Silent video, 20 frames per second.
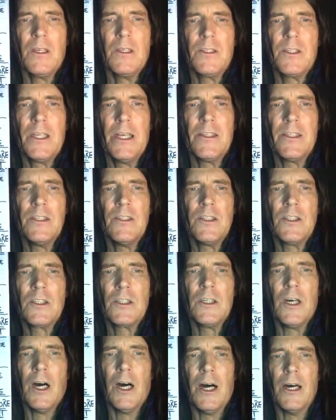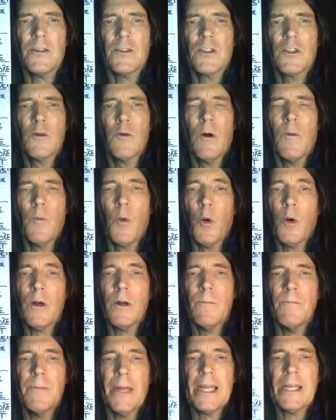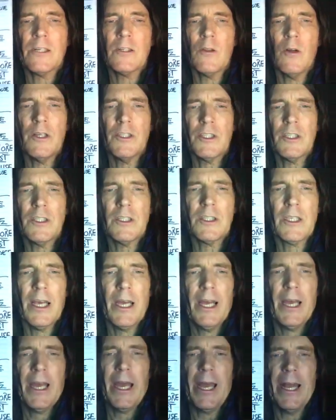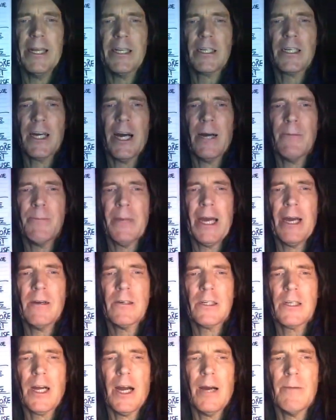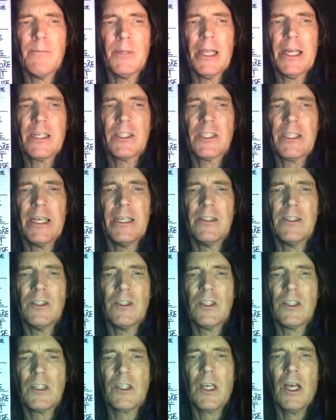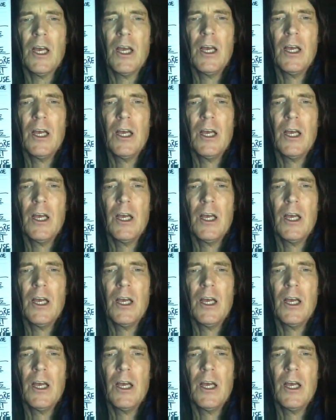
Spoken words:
sentence, two or more main clauses, and a compound complex sentence,